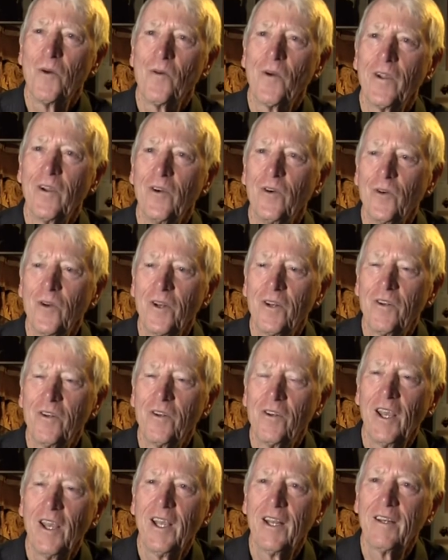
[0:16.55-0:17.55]
wondering who
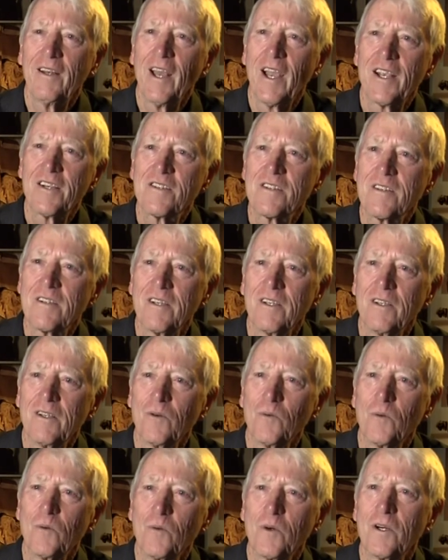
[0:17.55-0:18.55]
to take next,
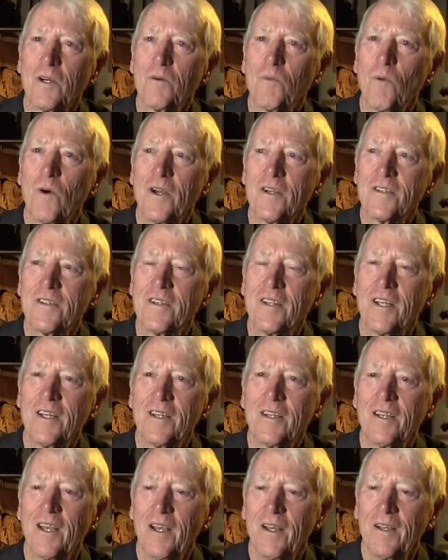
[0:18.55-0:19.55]
and the word was
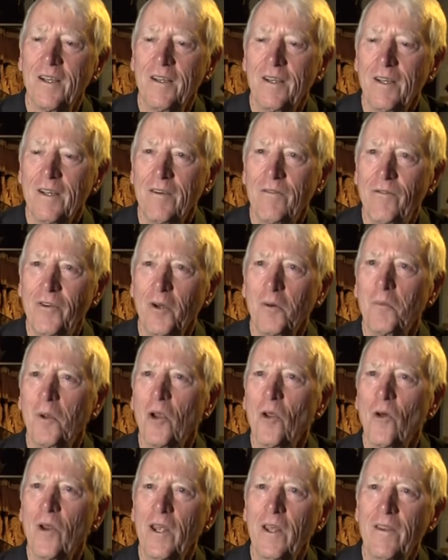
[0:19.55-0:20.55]
that uh, Phil
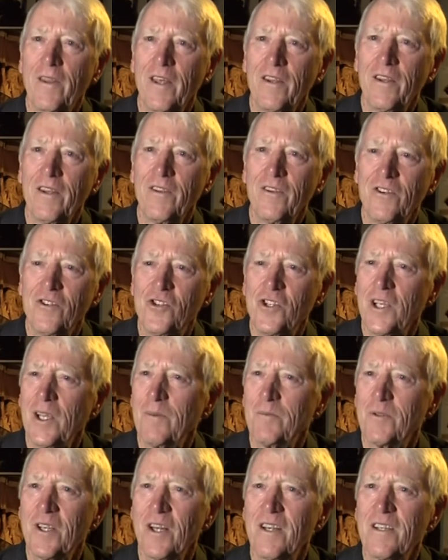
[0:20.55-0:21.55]
Maloney, then the
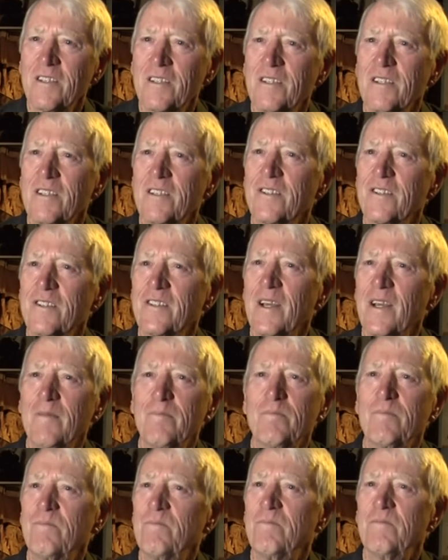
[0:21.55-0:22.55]
GM, said, Isn't there
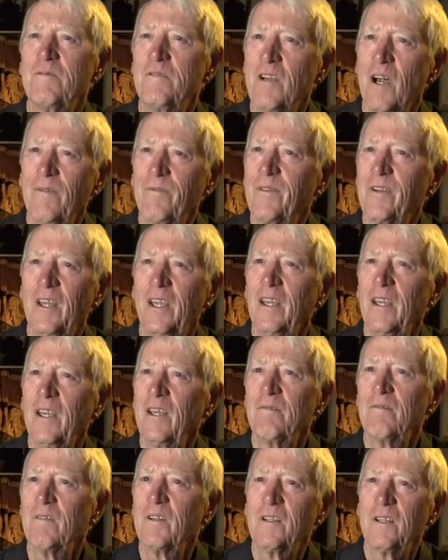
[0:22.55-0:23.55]
some tough
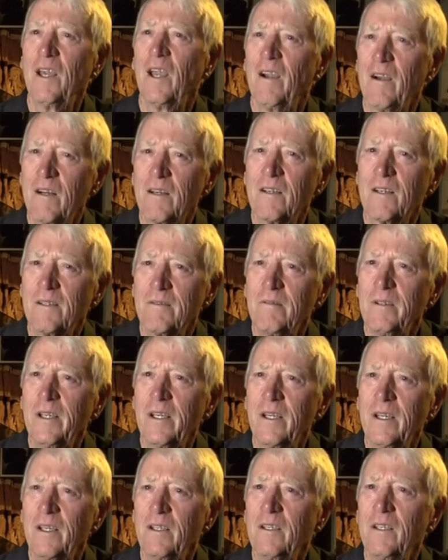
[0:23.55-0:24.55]
kid with character
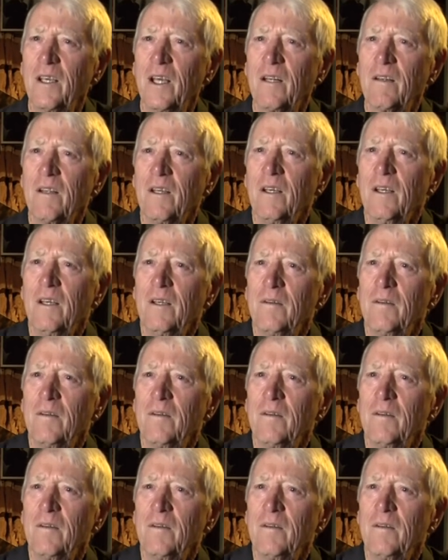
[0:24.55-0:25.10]
we can get?